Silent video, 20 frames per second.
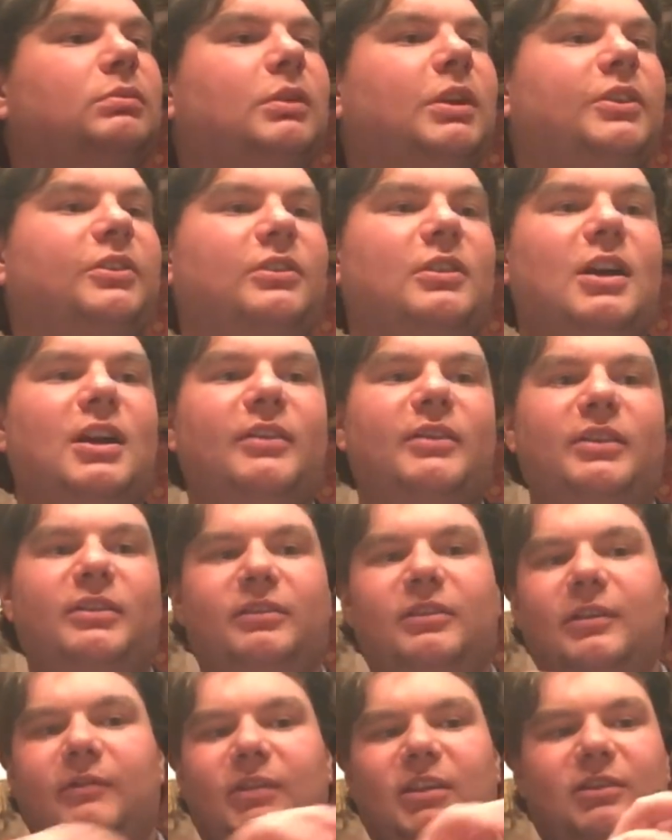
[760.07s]
I just like
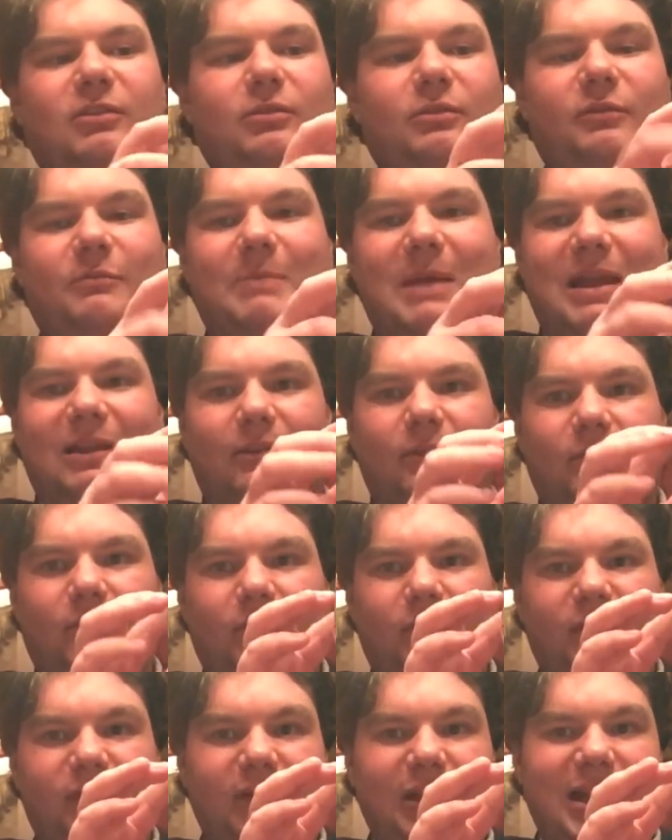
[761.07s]
those lovely sort of
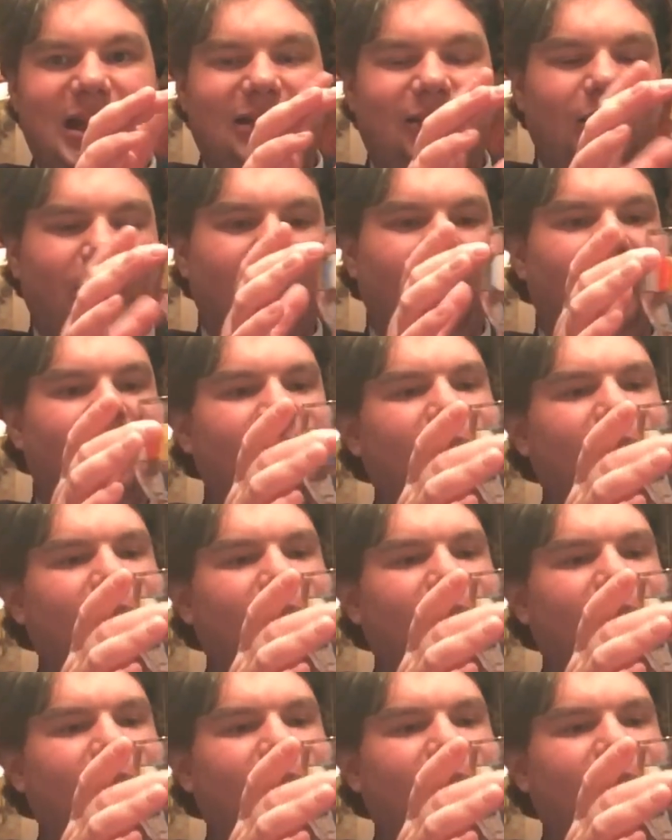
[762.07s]
patterns of the letters.